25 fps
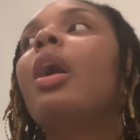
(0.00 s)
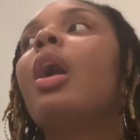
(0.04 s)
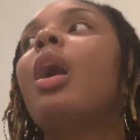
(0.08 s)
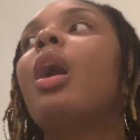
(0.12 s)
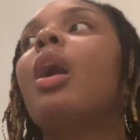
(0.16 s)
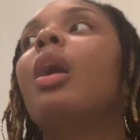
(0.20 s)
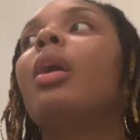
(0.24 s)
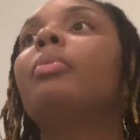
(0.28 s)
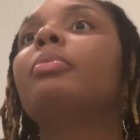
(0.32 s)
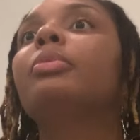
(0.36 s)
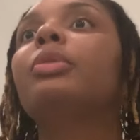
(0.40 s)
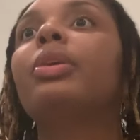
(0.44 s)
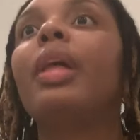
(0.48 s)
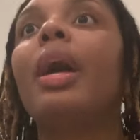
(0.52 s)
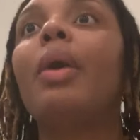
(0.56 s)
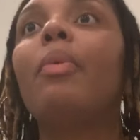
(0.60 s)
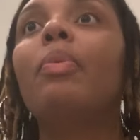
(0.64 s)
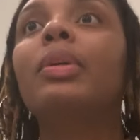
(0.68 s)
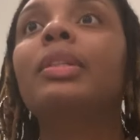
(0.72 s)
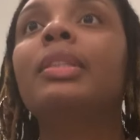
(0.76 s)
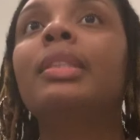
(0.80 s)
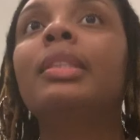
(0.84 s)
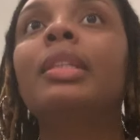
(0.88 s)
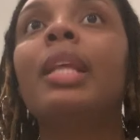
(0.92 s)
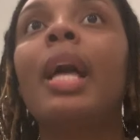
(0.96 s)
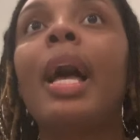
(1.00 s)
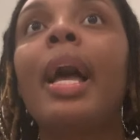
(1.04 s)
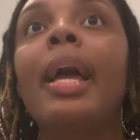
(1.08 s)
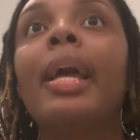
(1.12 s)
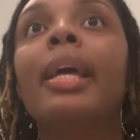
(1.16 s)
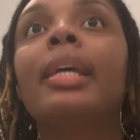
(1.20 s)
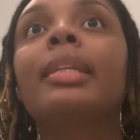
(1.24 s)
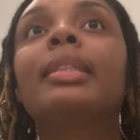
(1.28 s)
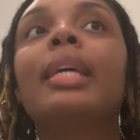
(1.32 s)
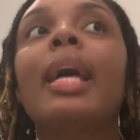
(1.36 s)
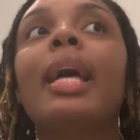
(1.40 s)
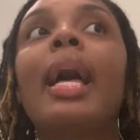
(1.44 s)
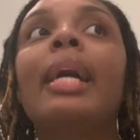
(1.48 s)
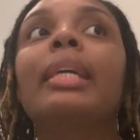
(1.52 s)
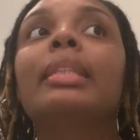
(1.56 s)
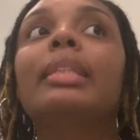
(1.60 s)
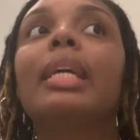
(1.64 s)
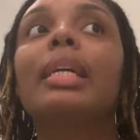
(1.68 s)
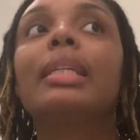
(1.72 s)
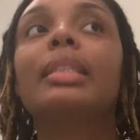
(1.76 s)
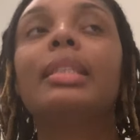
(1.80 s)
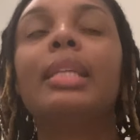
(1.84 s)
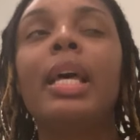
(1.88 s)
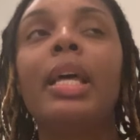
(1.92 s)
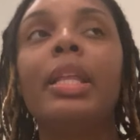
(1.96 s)
Um, so that was nice. As
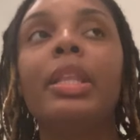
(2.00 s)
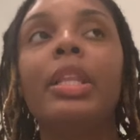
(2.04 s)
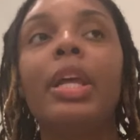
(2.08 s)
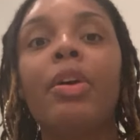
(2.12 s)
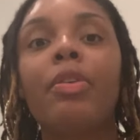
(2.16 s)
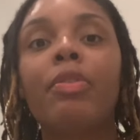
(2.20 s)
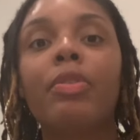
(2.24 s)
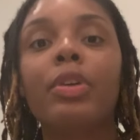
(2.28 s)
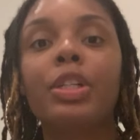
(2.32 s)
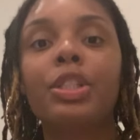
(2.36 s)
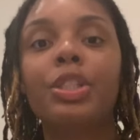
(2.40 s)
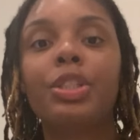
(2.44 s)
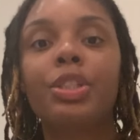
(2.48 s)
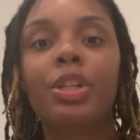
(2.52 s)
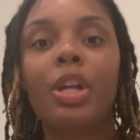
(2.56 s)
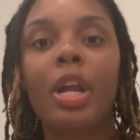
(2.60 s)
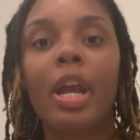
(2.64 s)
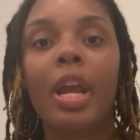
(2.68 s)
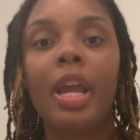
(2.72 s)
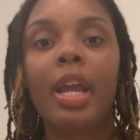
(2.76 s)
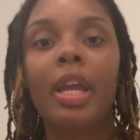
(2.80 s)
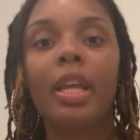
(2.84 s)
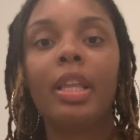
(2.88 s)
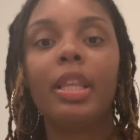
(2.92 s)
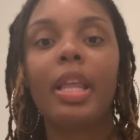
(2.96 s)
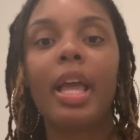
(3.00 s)
I said, they're restrained.